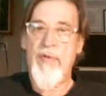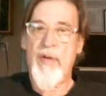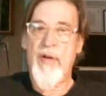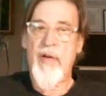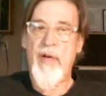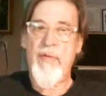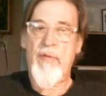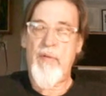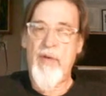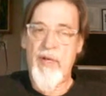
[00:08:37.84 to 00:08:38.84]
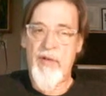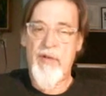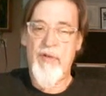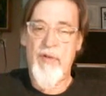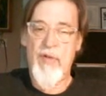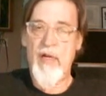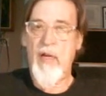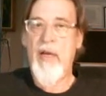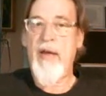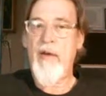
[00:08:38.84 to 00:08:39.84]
That is somewhat anti-scientific.